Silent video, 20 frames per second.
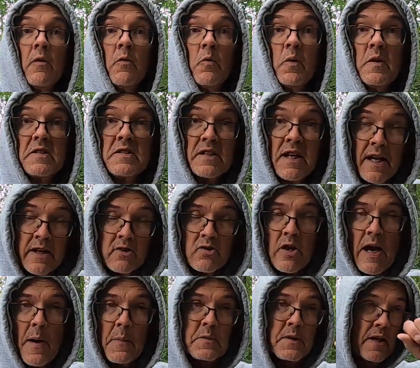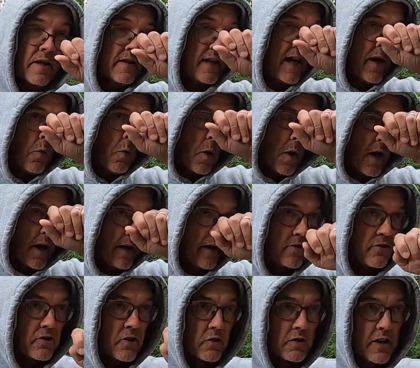we set traps on day 1,
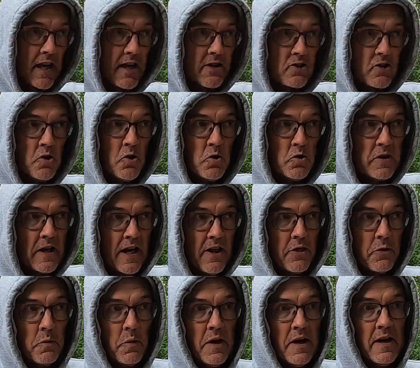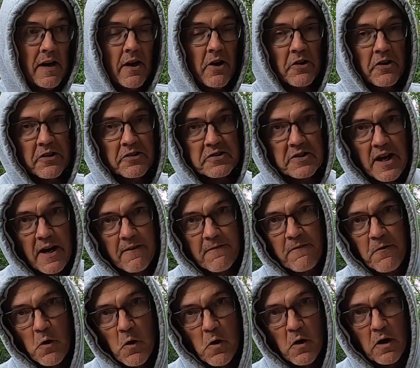and so day 2, day 3, now this is day
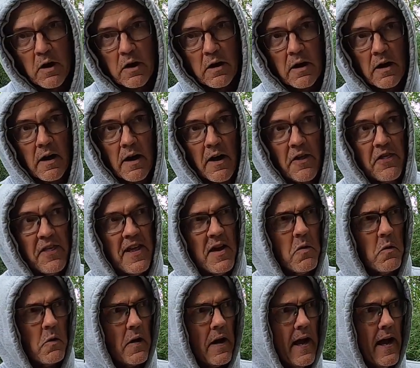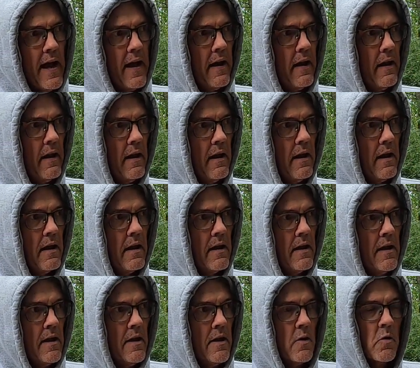4. I think we're at
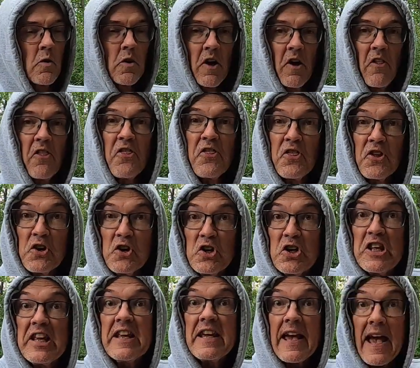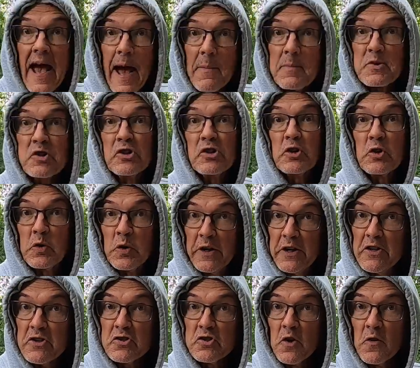30 captured
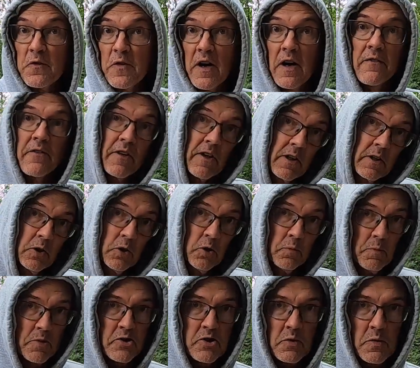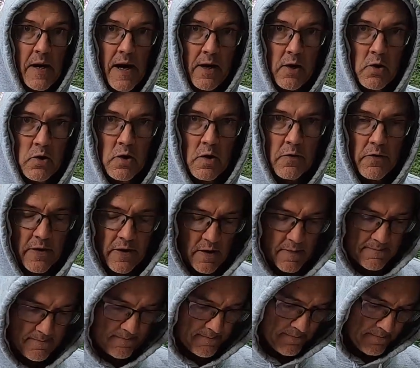critters so far if you include Mr. Raccoon over there.